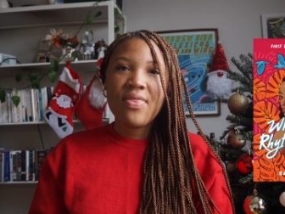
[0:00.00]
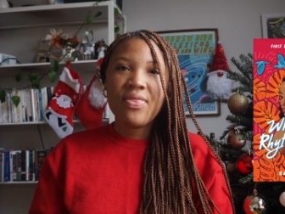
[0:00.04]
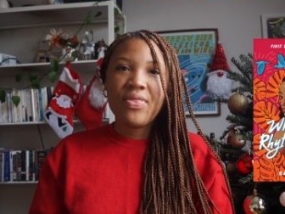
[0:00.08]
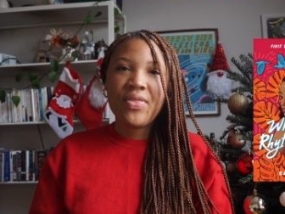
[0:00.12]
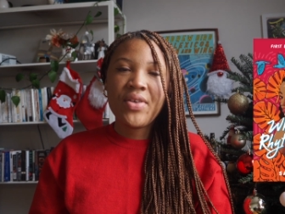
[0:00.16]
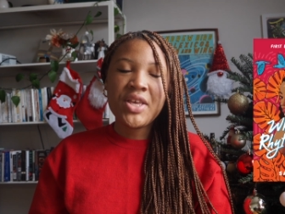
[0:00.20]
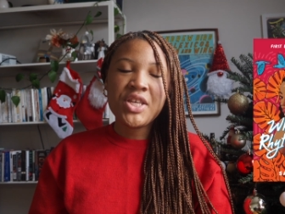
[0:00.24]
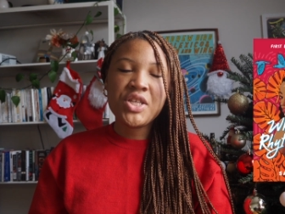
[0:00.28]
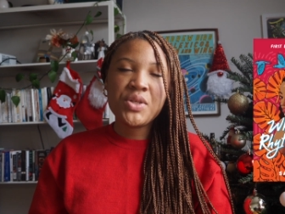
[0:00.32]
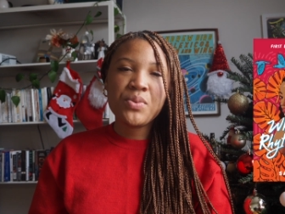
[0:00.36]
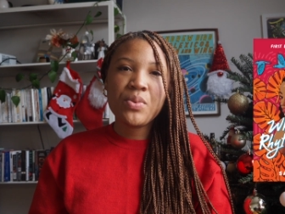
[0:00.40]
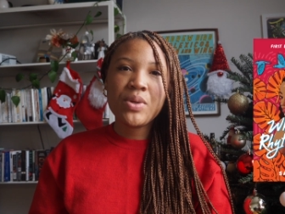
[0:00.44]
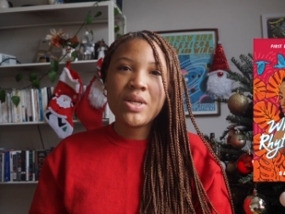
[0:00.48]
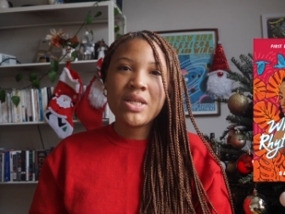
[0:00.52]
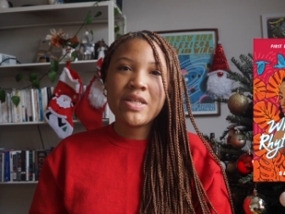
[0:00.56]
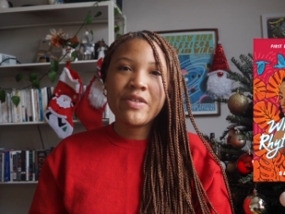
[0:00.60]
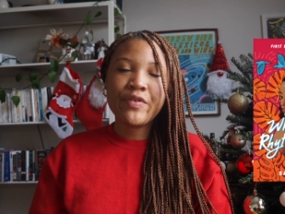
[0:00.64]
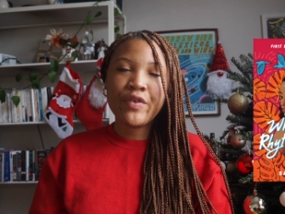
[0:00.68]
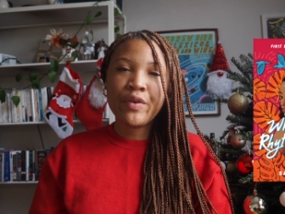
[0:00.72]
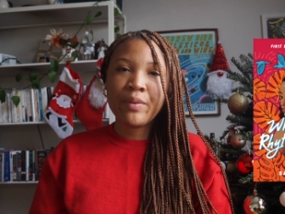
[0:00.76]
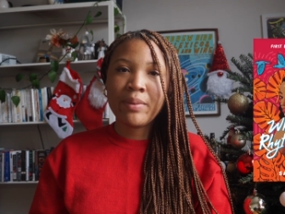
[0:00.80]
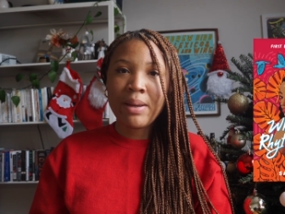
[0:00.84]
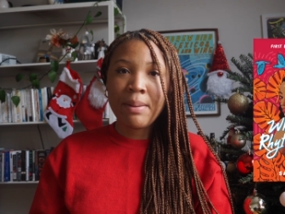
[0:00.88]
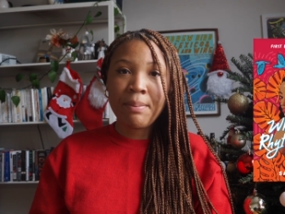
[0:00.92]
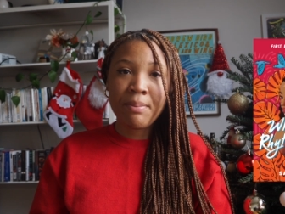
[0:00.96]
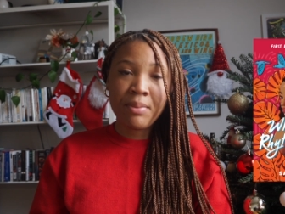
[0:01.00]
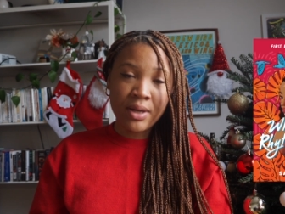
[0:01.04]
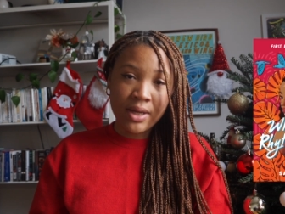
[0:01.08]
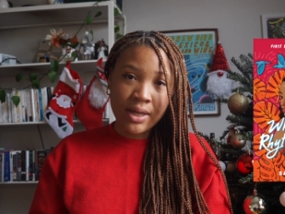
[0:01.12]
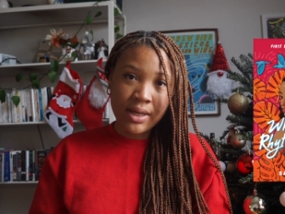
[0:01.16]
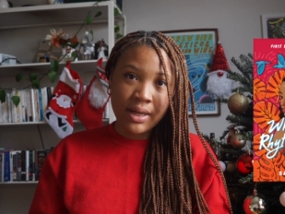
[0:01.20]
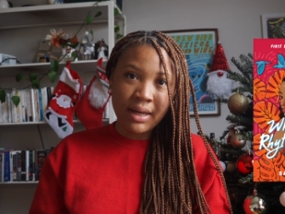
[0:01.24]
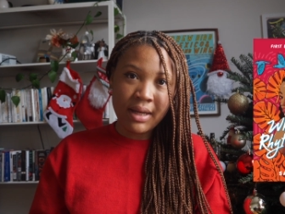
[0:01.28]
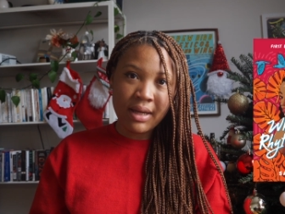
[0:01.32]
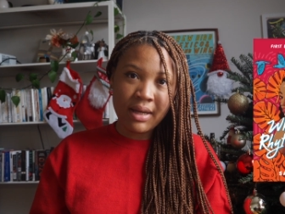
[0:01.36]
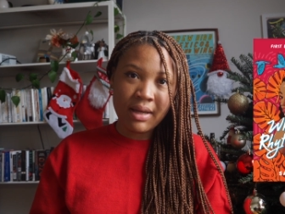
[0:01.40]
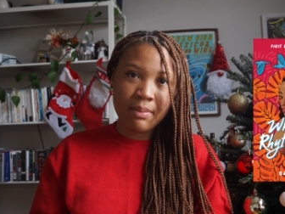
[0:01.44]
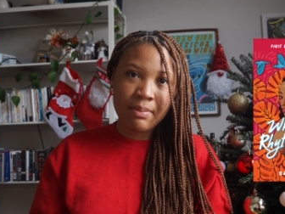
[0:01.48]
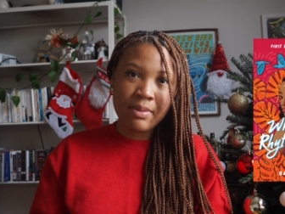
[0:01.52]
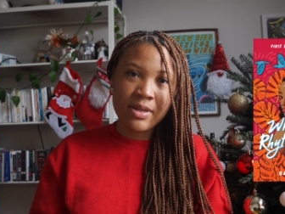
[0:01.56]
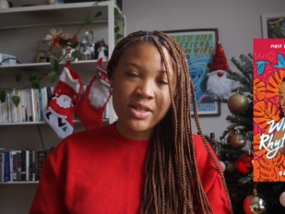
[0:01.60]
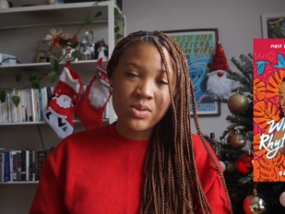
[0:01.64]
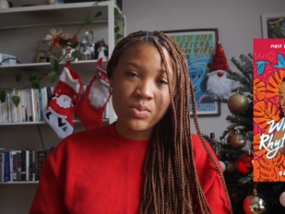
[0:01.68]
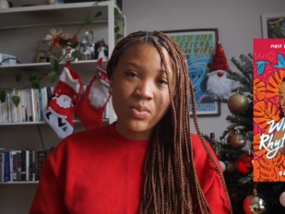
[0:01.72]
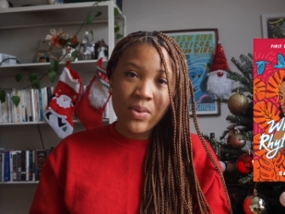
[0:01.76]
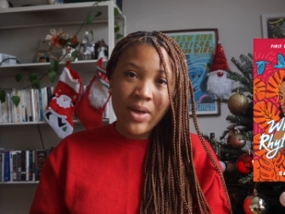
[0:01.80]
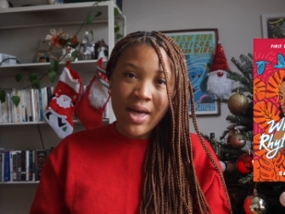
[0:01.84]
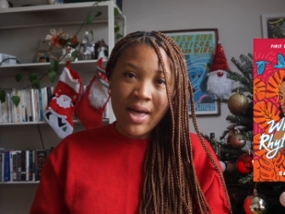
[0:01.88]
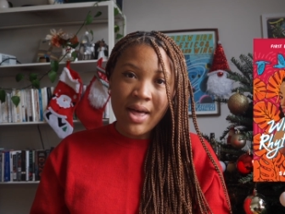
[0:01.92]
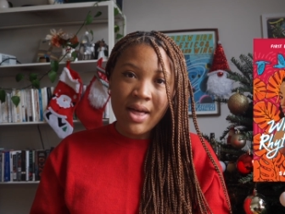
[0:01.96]
This was for my book club
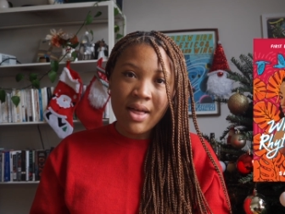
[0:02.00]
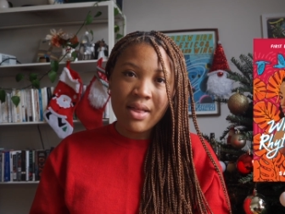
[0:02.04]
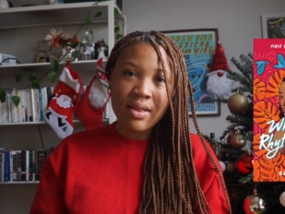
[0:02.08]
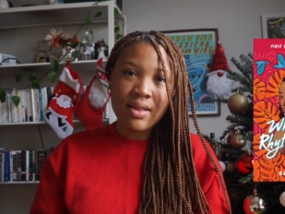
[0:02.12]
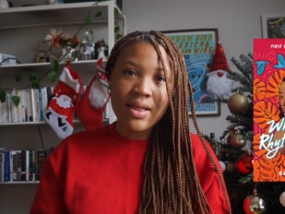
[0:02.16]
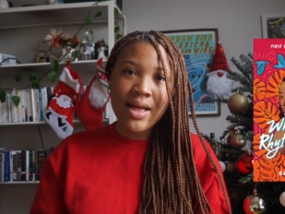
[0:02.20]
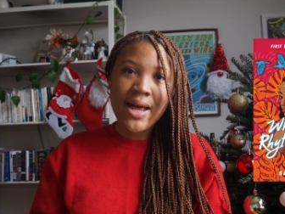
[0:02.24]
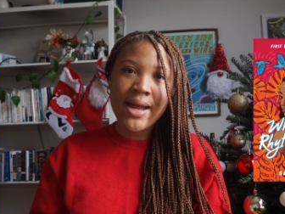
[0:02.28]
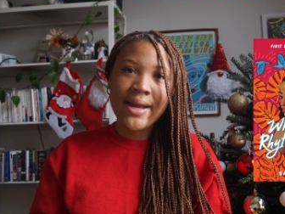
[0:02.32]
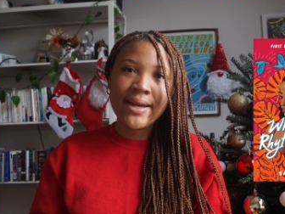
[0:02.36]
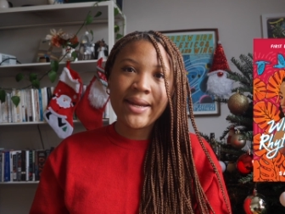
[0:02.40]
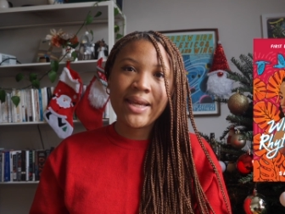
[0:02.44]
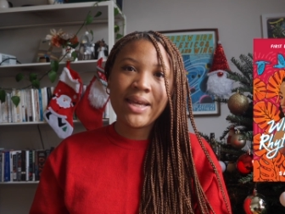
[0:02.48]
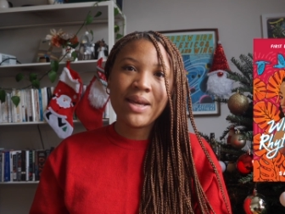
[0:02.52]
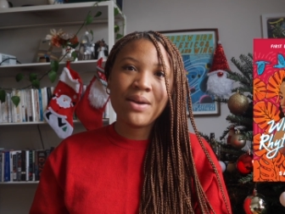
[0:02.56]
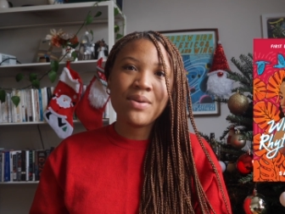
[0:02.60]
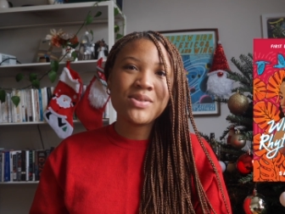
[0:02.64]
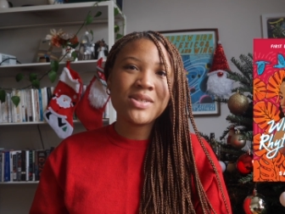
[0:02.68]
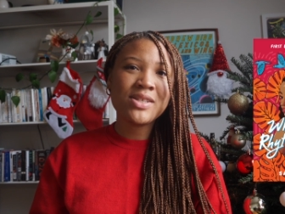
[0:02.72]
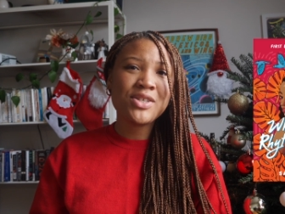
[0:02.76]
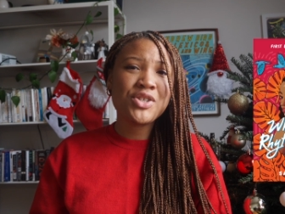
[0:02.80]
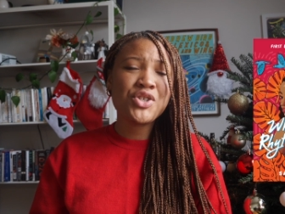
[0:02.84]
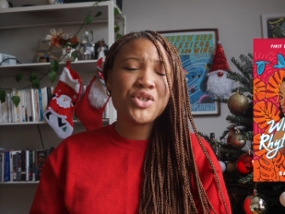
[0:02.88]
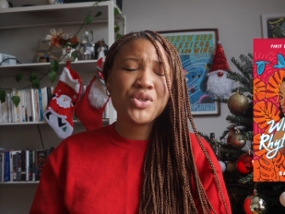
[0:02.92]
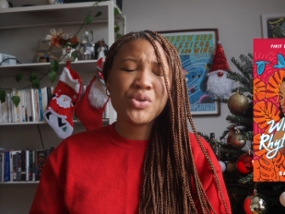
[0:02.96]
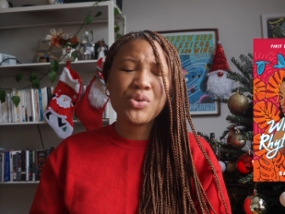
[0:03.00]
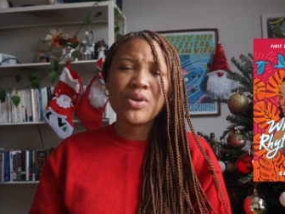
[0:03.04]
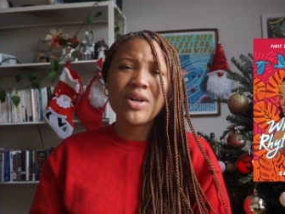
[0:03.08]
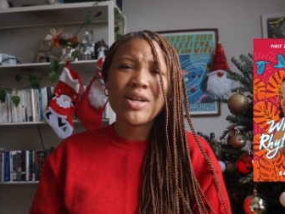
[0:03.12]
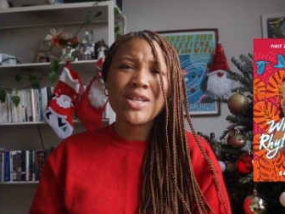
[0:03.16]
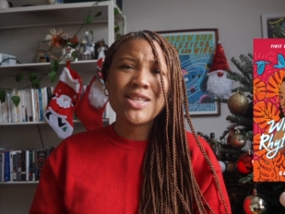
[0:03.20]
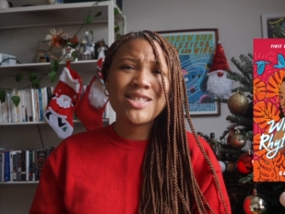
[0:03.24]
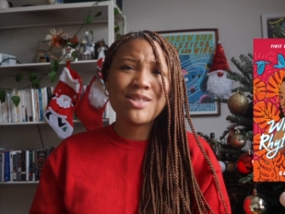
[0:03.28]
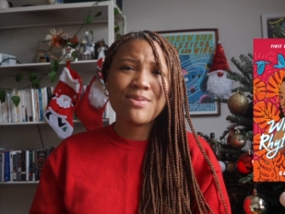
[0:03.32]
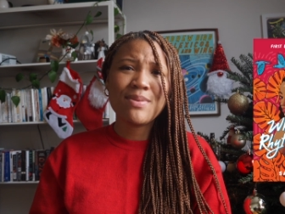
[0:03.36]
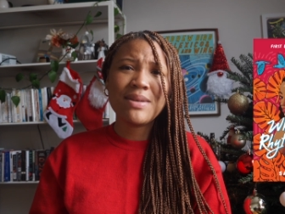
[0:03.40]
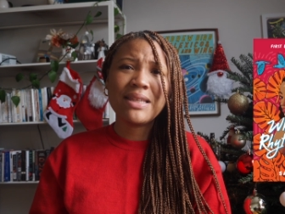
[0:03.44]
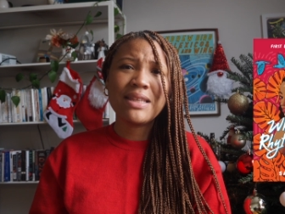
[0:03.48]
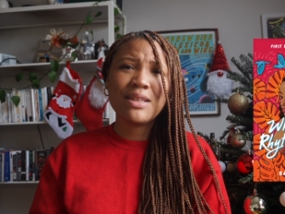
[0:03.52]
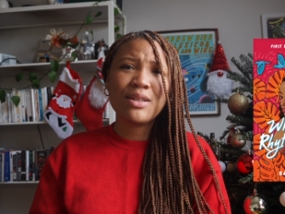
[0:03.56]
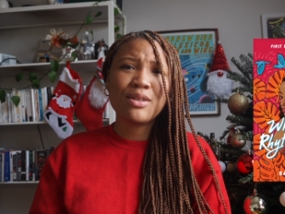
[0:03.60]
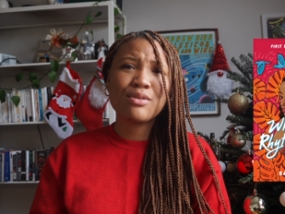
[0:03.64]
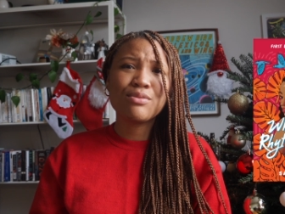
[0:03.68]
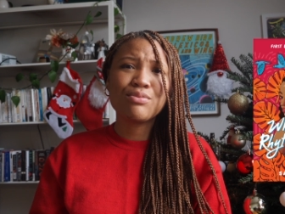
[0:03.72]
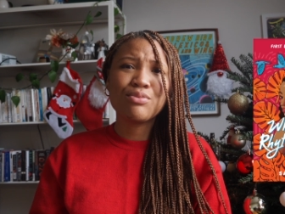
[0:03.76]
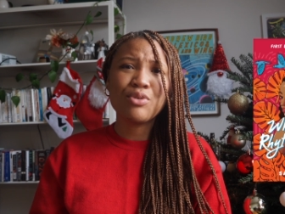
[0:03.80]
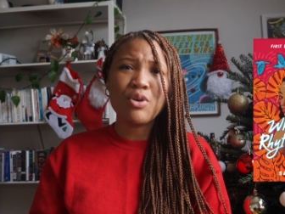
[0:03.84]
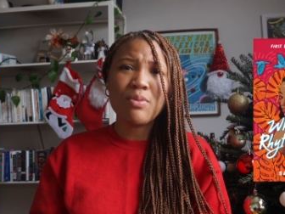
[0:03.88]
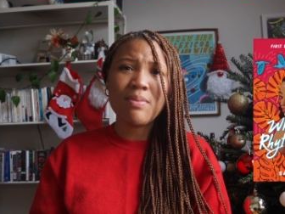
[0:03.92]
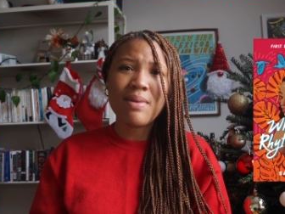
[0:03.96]
as well, and it was a short and sweet
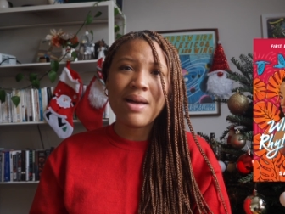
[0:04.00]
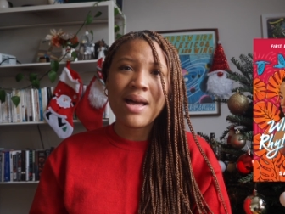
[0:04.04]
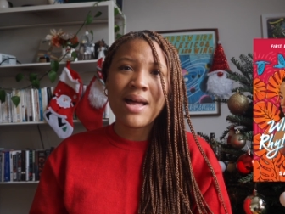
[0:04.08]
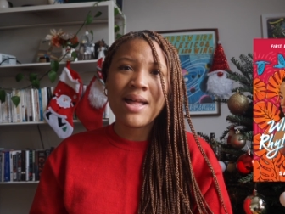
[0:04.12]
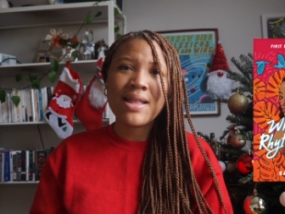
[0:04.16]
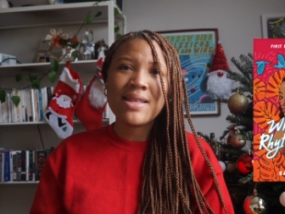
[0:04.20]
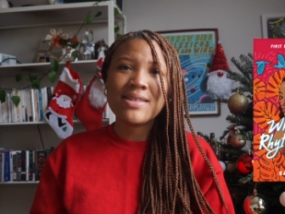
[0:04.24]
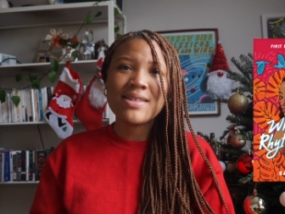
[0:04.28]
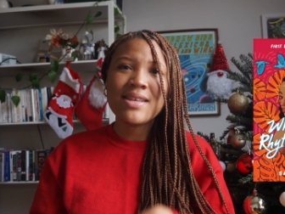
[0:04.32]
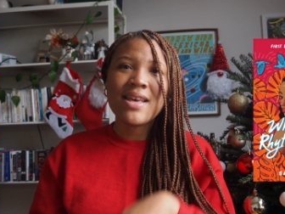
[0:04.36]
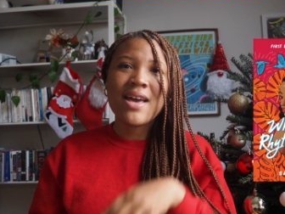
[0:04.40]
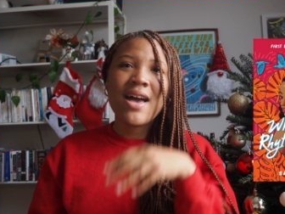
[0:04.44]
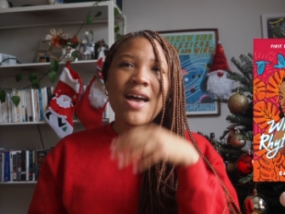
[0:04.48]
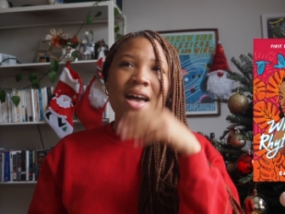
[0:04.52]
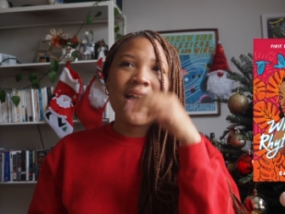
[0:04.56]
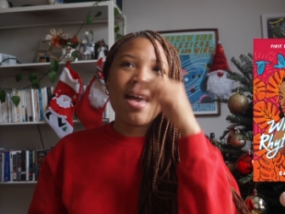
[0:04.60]
little romance.